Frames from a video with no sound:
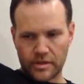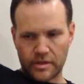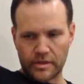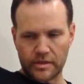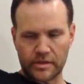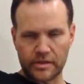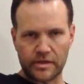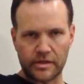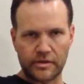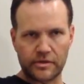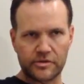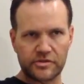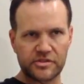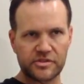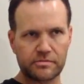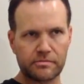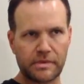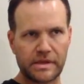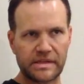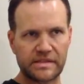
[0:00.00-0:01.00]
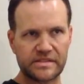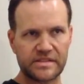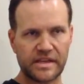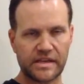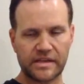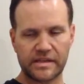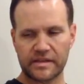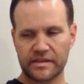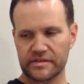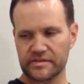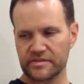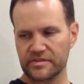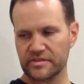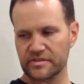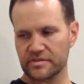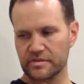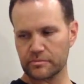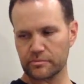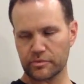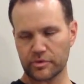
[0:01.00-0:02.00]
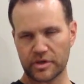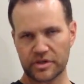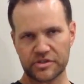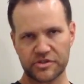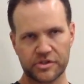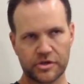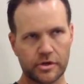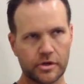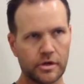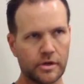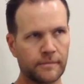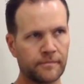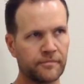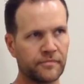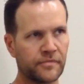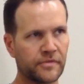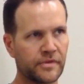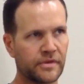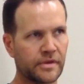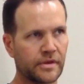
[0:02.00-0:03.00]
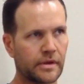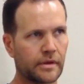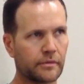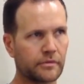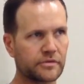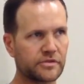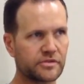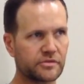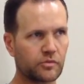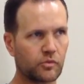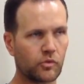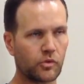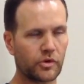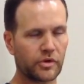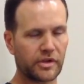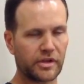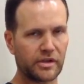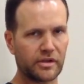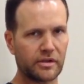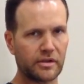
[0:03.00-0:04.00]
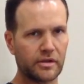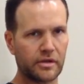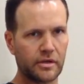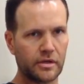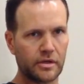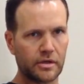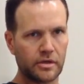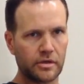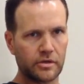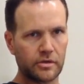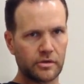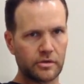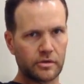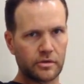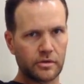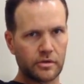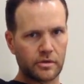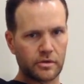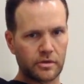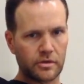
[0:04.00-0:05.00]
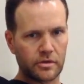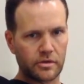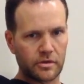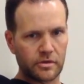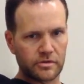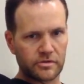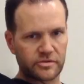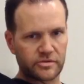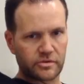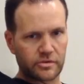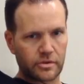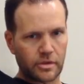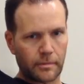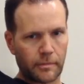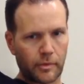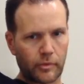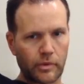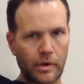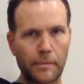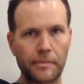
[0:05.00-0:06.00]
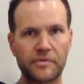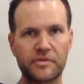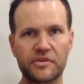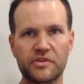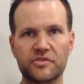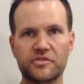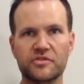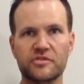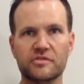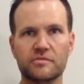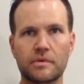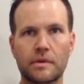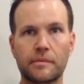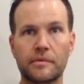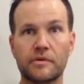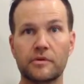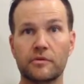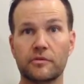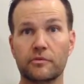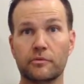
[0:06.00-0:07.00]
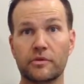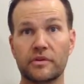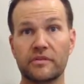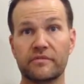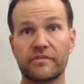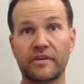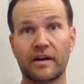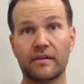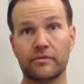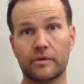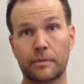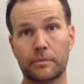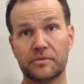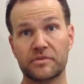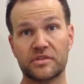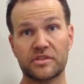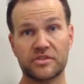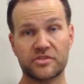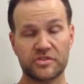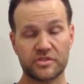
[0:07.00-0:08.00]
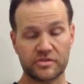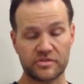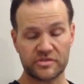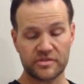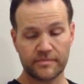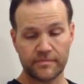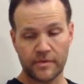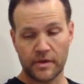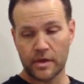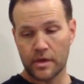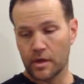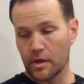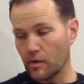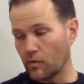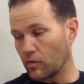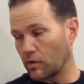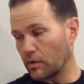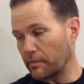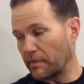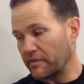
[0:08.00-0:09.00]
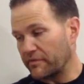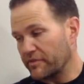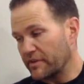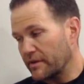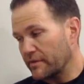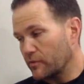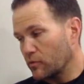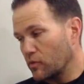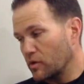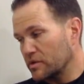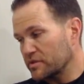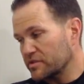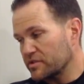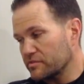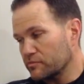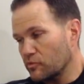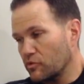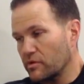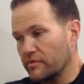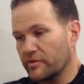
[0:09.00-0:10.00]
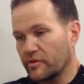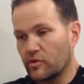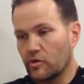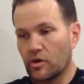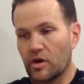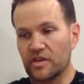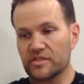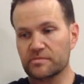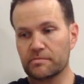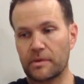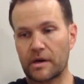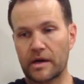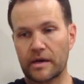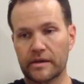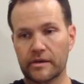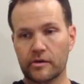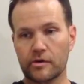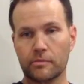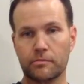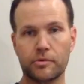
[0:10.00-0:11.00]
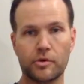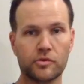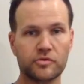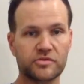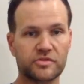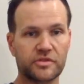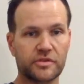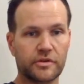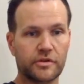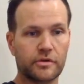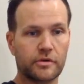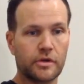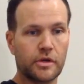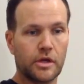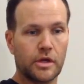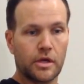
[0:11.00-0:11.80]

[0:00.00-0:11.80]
And again, they're just maintaining consistent pressure. And we're just working a certain number of repetitions, maybe do 3 to 5 repetitions. One of my favorite ones is more of a crossbody or a posterior